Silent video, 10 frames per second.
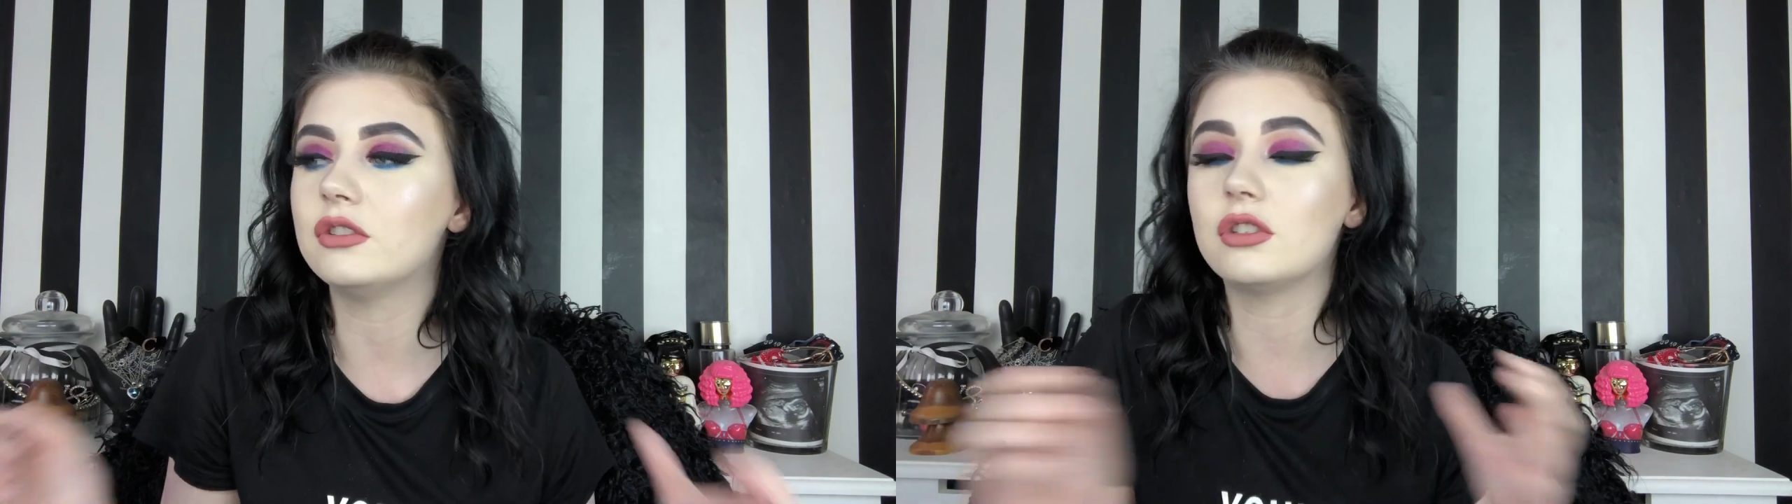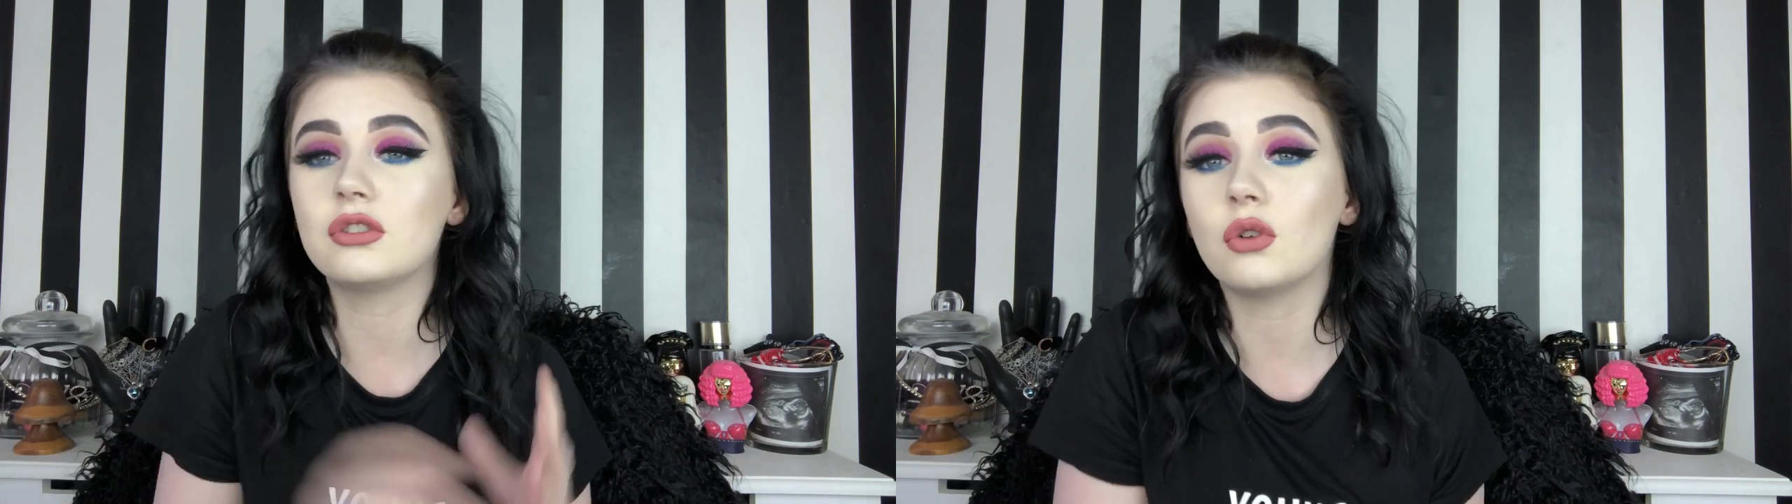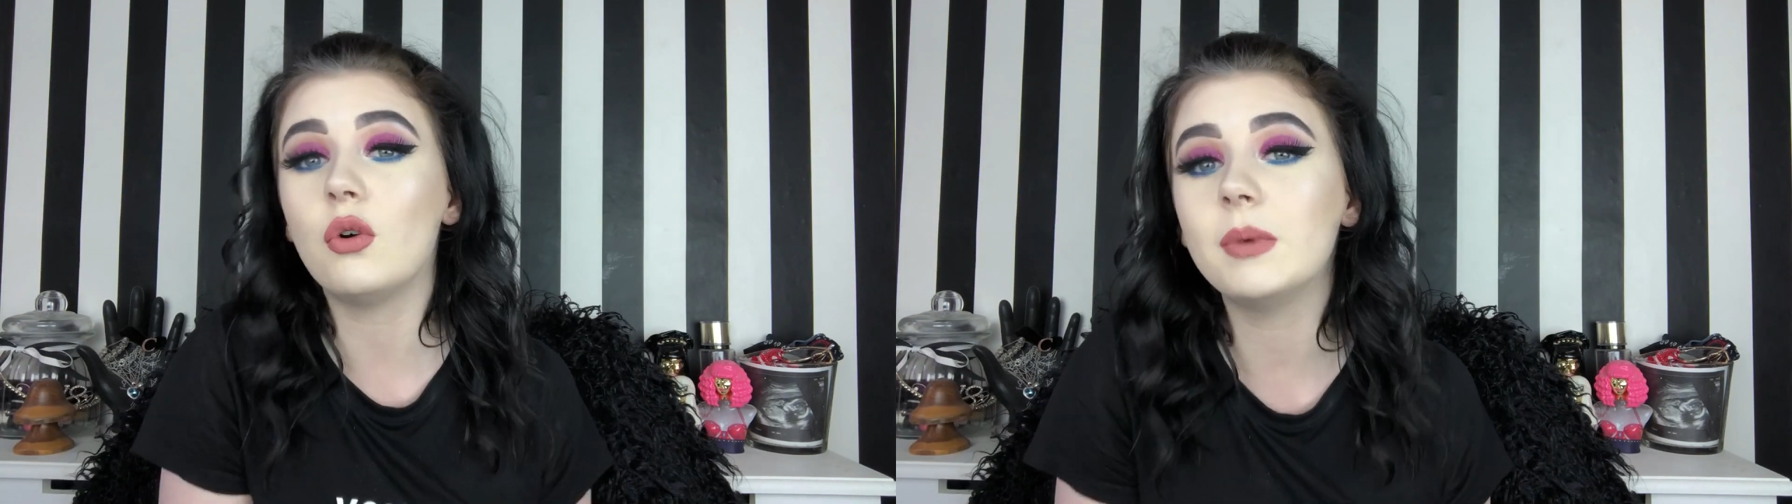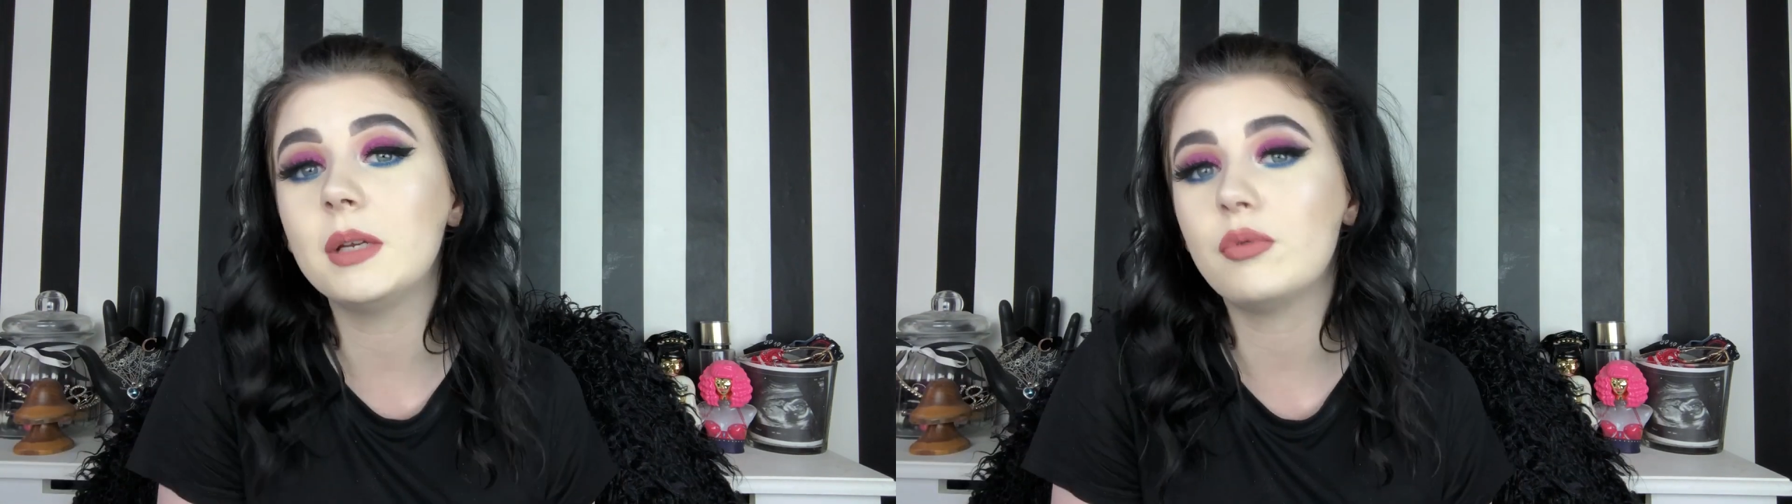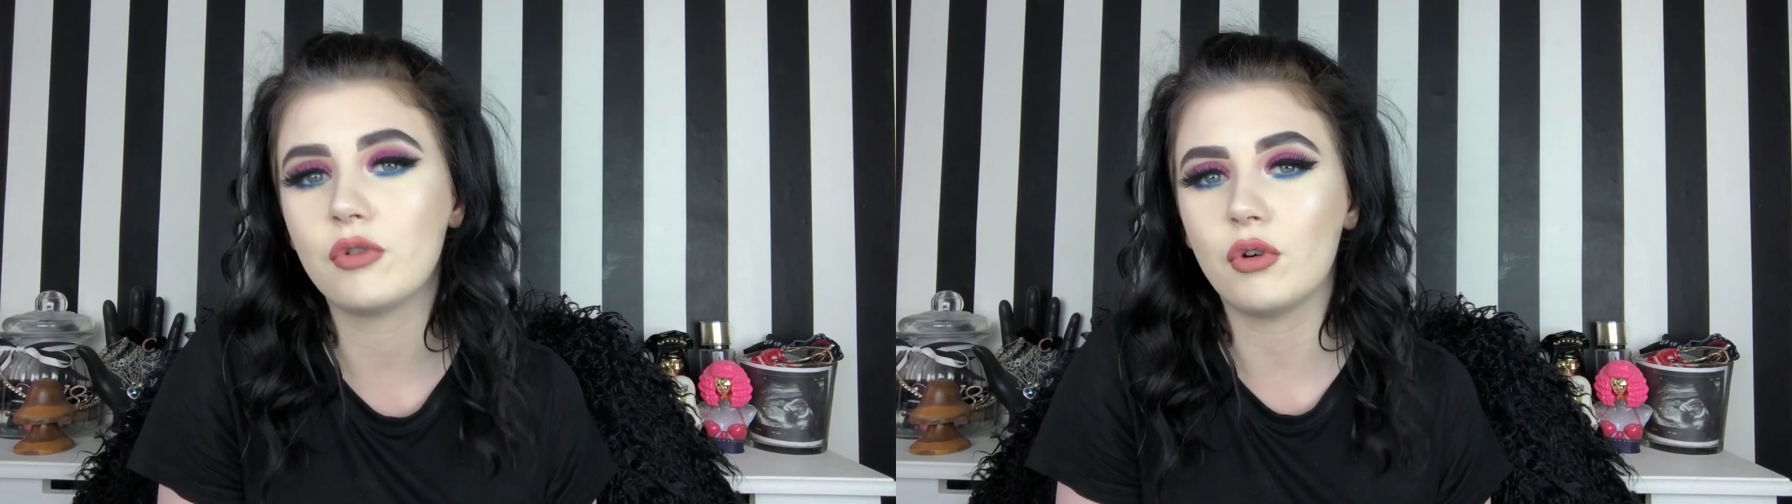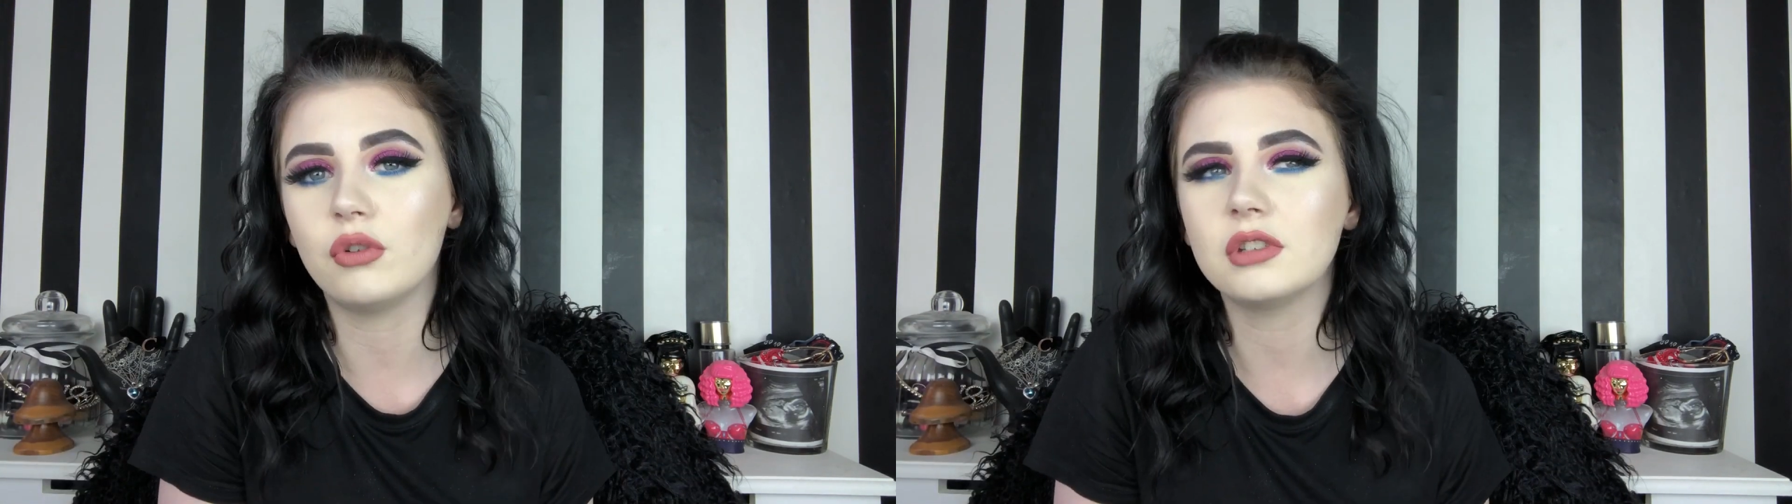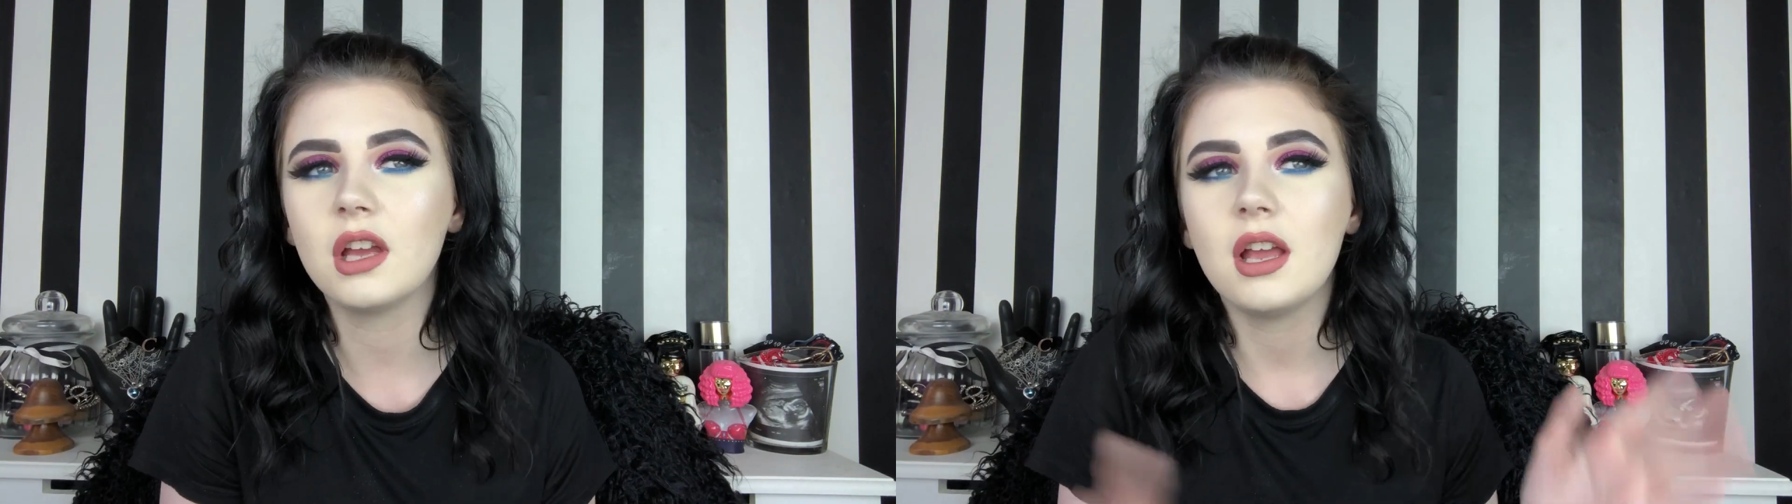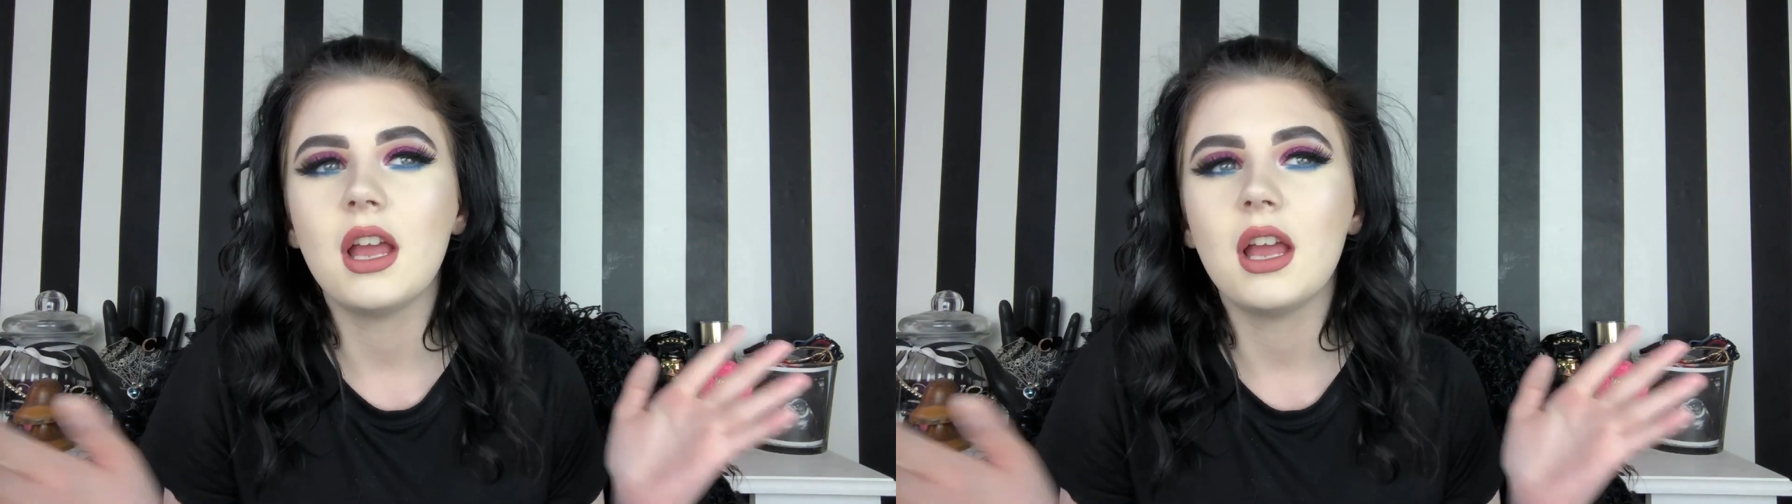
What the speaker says: there's so many pros